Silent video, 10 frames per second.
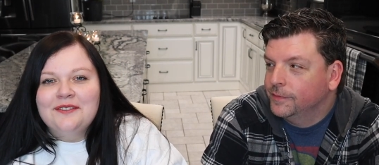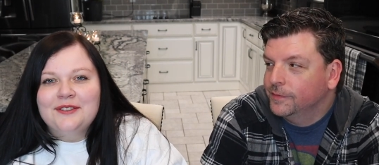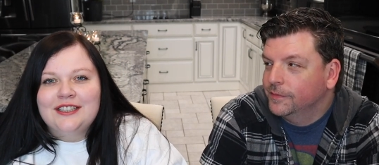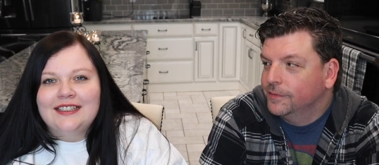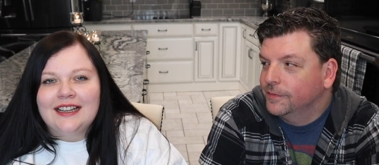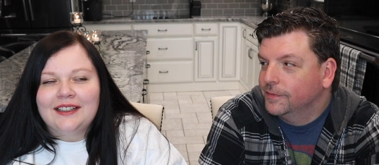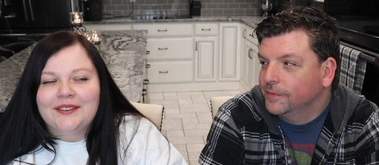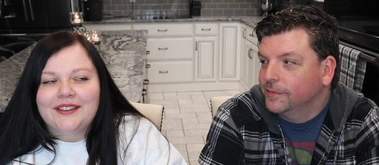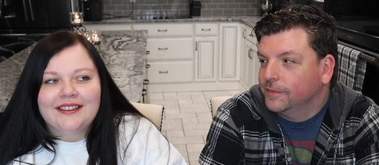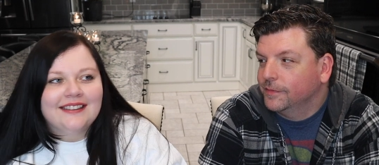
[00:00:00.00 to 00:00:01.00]
Speaker 1: I've
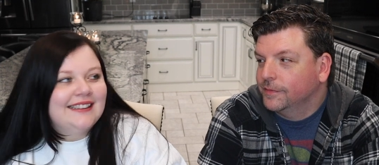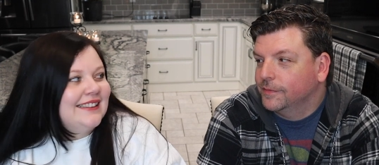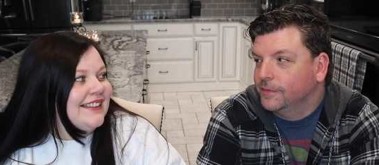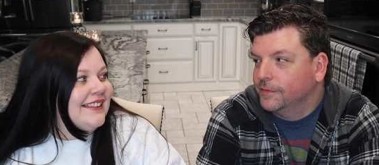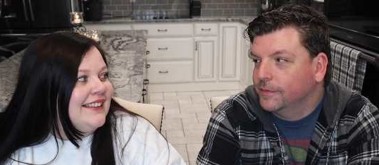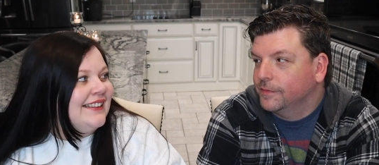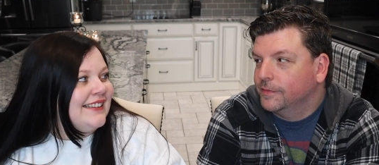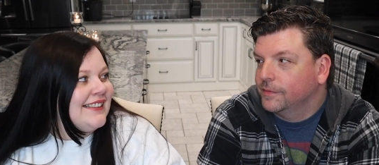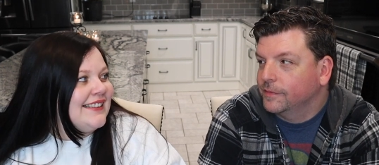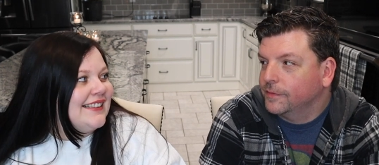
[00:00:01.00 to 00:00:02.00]
definitely done
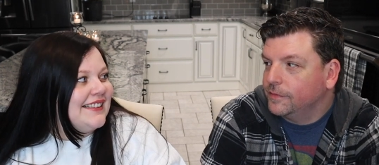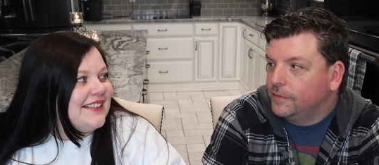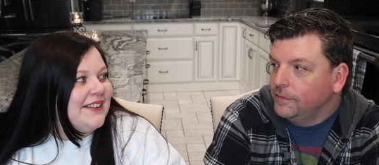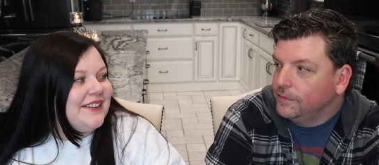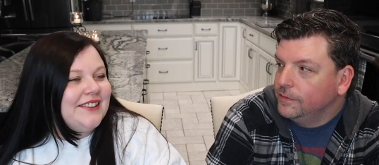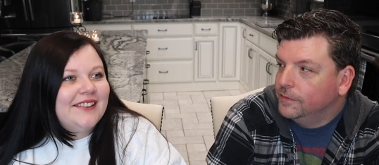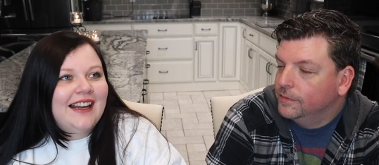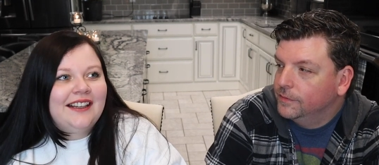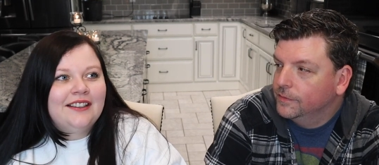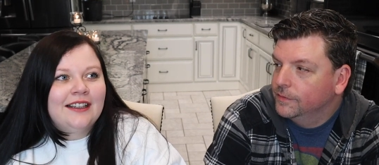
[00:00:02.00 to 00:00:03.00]
this. So
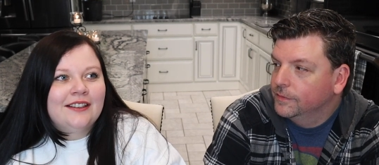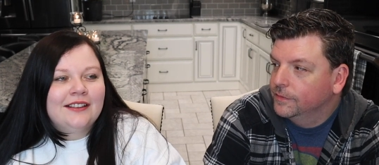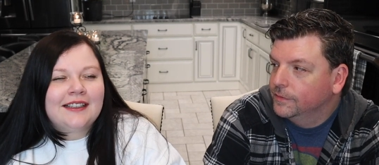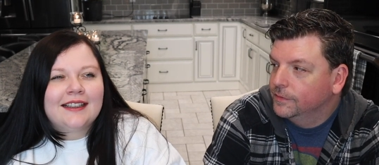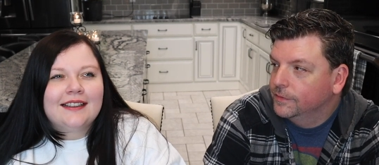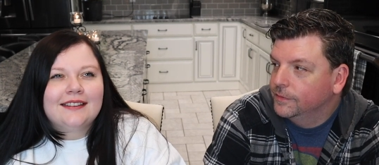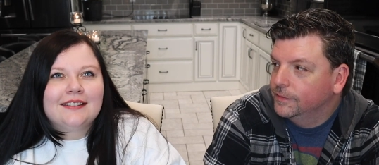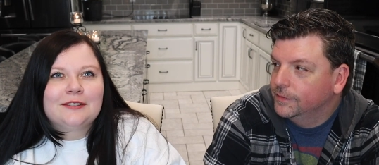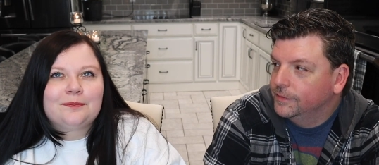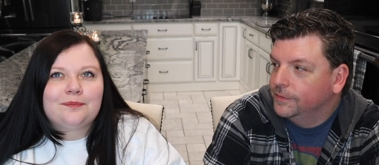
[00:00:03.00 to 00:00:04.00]
I don't know. Like,
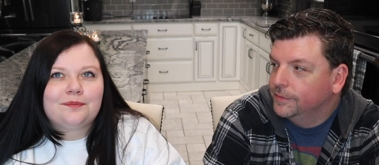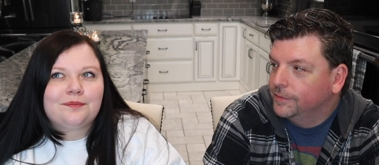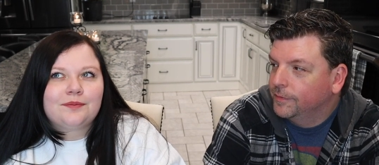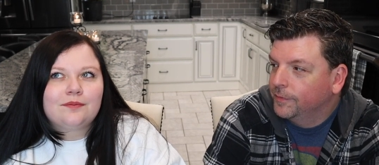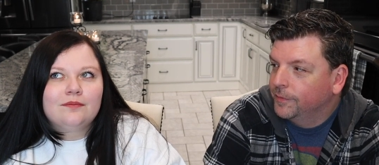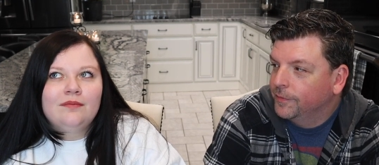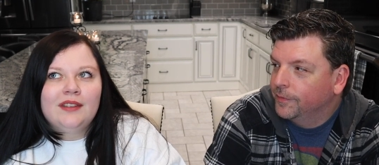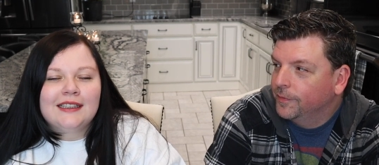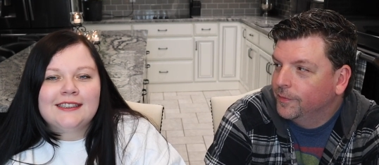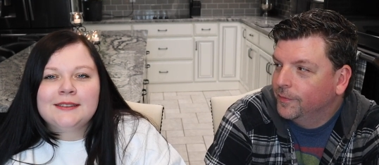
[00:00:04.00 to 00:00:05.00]

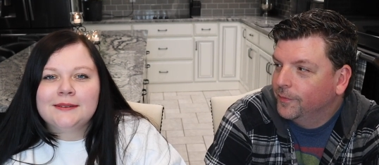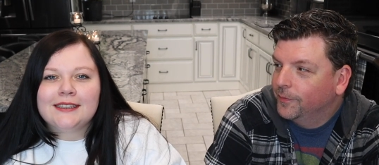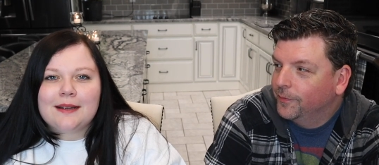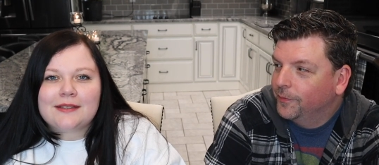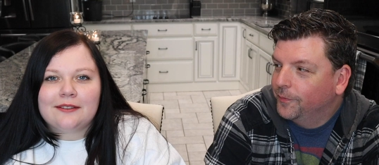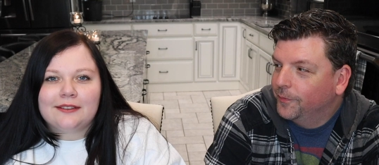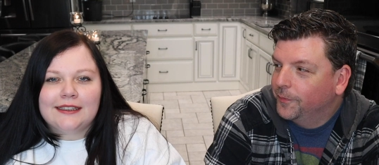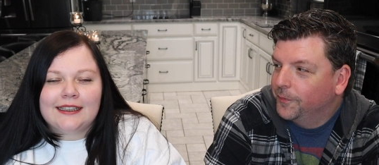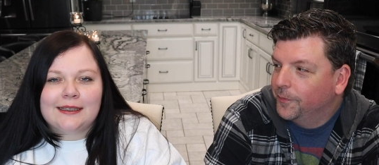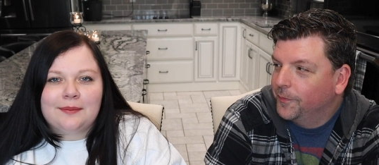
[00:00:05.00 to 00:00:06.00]
there's been times I
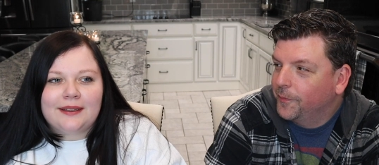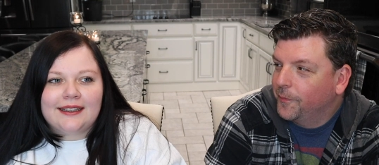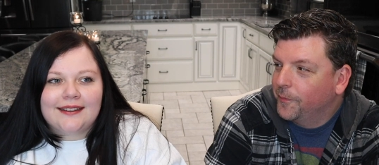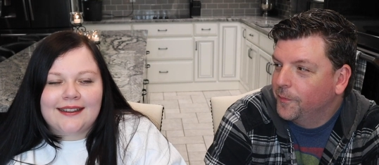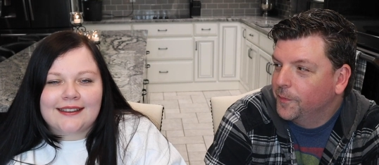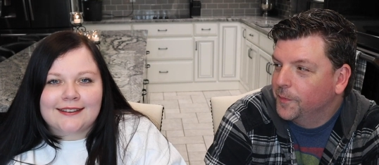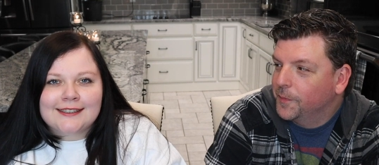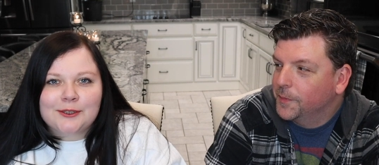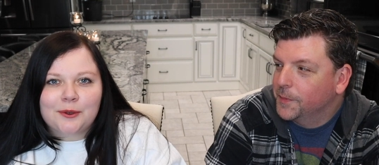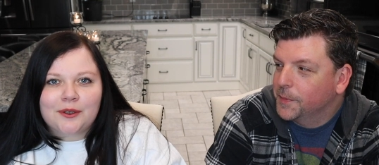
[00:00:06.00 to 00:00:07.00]
really like a plant like in a
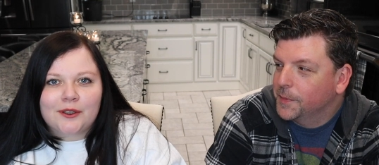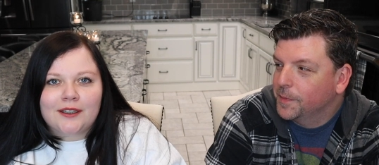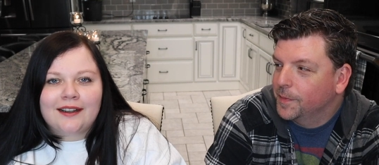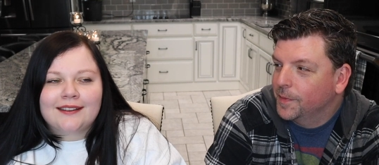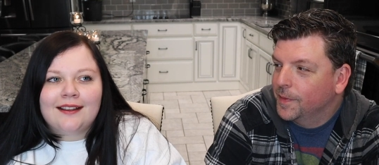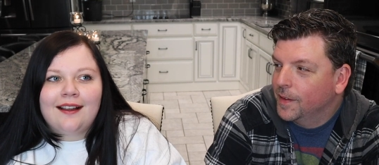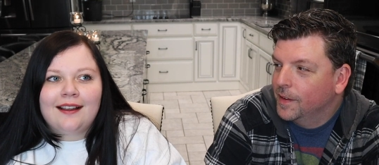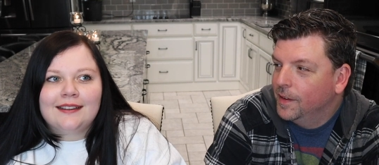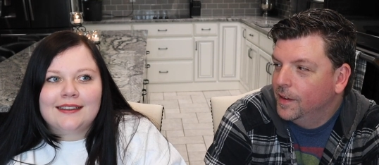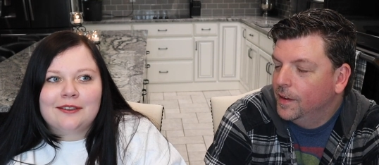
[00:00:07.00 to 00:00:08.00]
store or
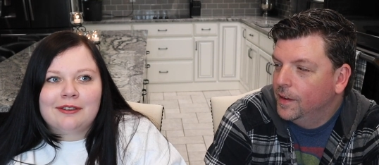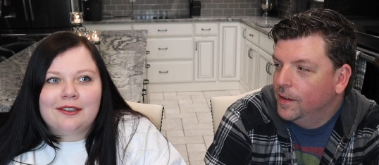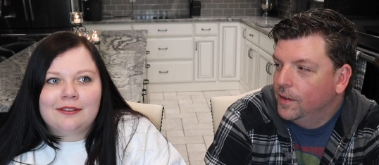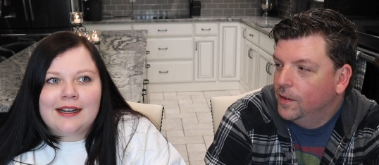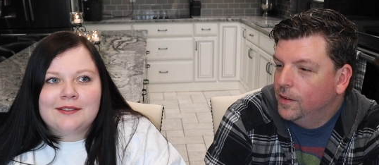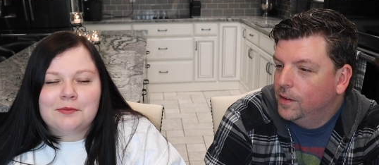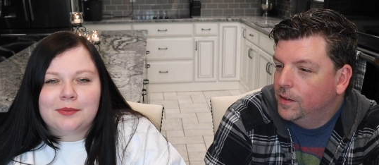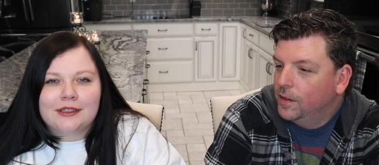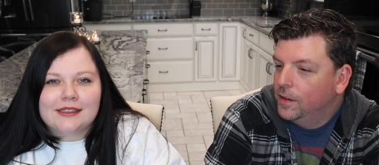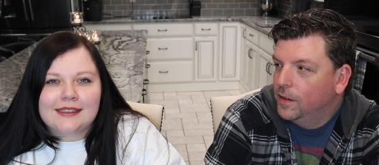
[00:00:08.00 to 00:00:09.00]
online, and then when it arrives in
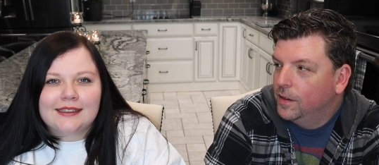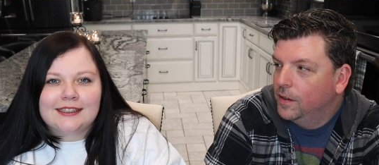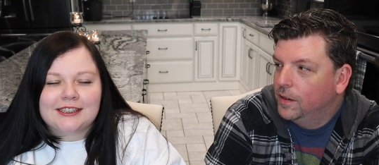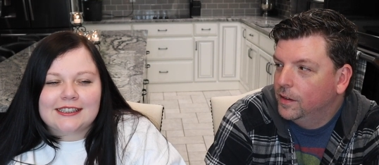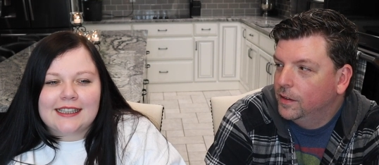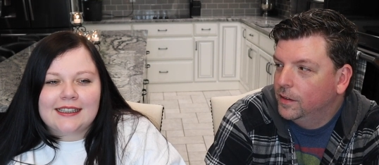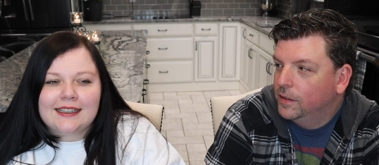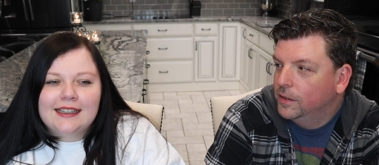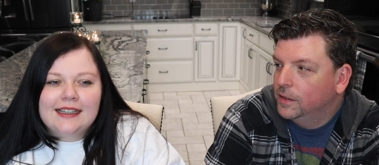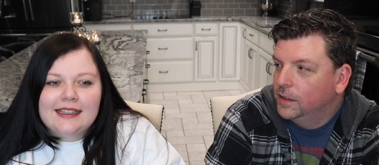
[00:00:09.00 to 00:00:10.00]
person, it's just like
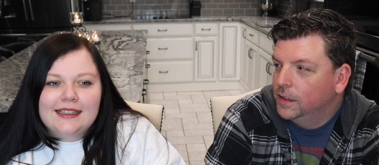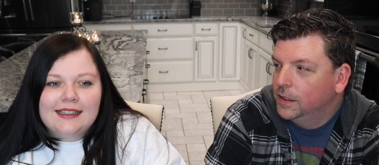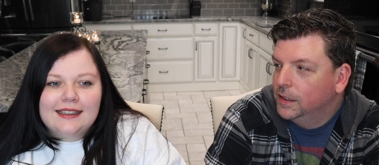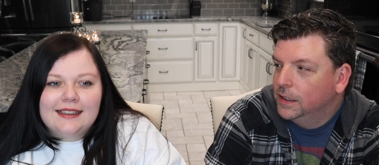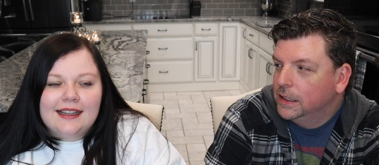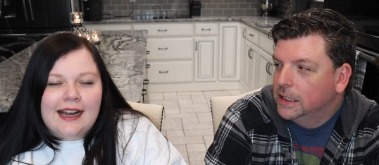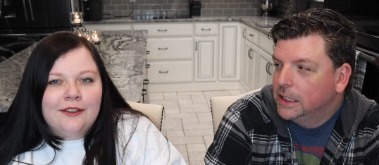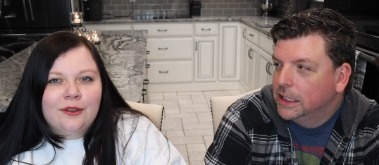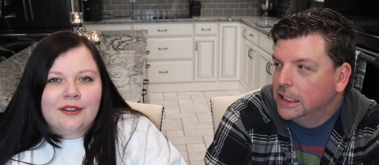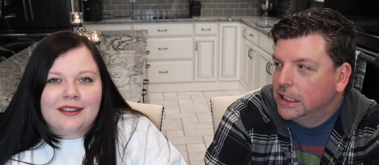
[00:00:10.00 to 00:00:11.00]
I
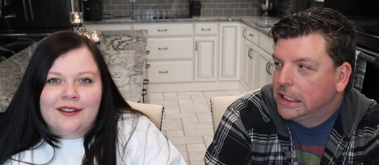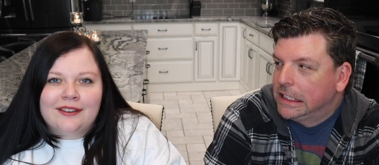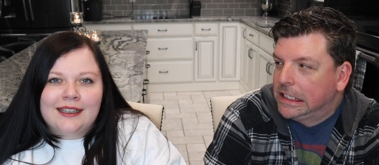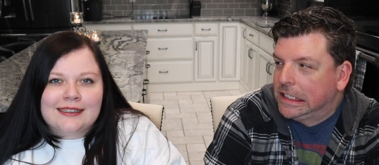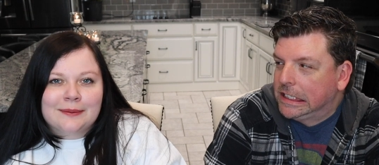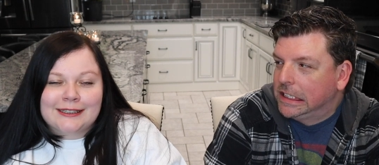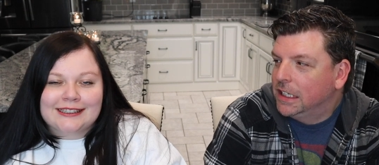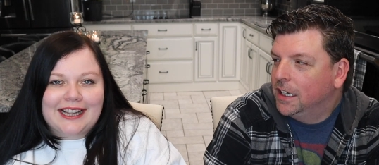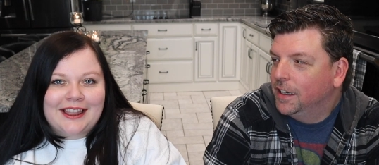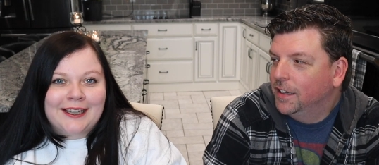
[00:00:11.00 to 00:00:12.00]
don't love it as much
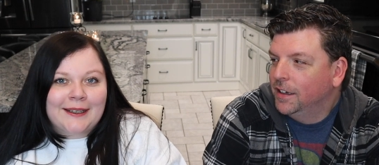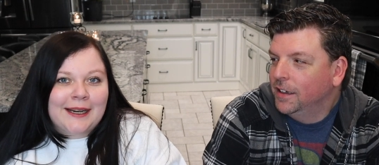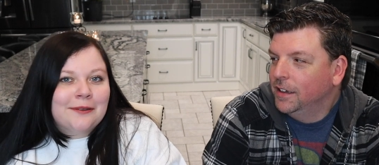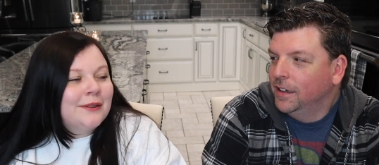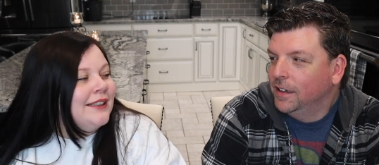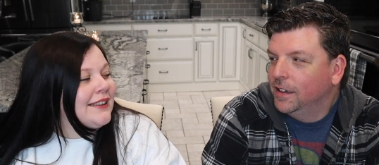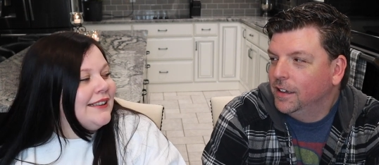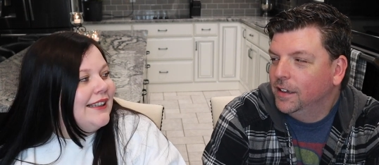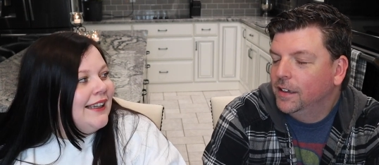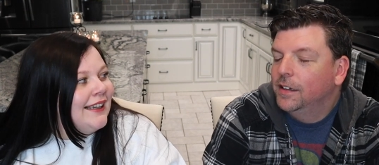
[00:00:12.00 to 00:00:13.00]
as I thought I
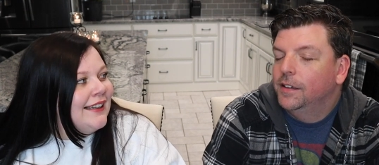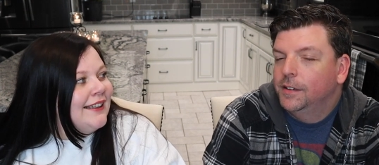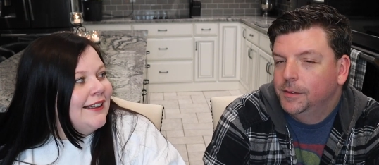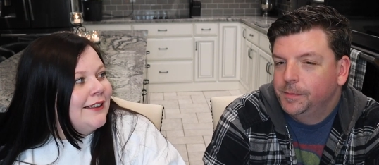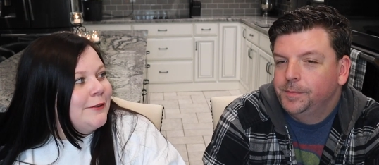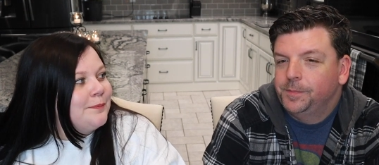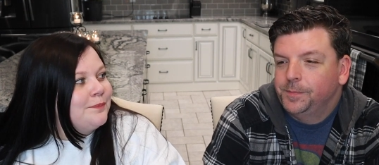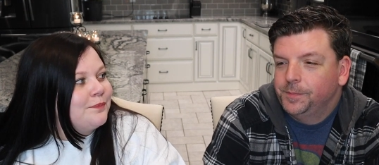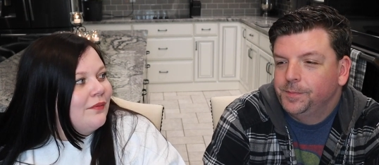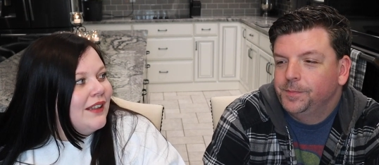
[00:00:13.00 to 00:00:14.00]
would, and
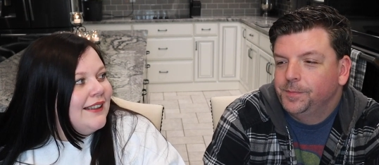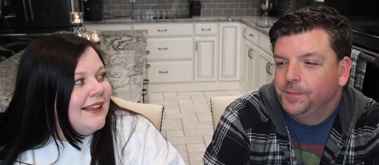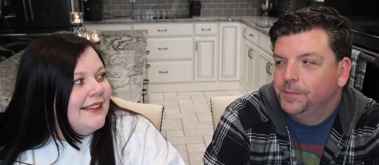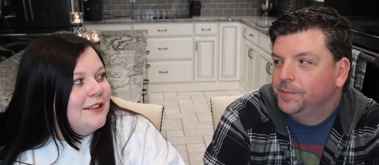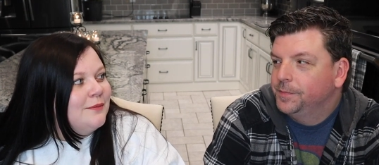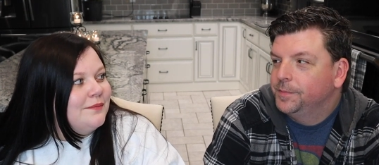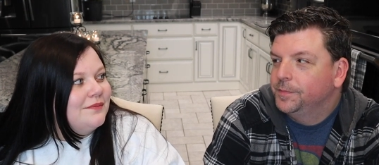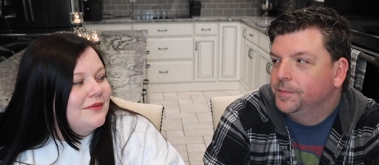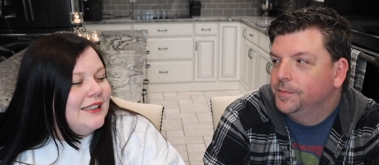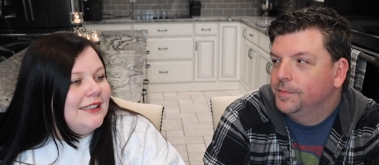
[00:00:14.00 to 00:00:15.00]
yeah,
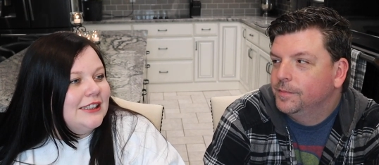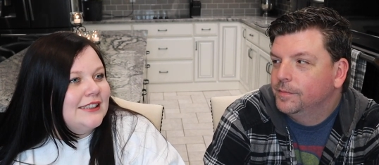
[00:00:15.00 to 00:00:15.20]
it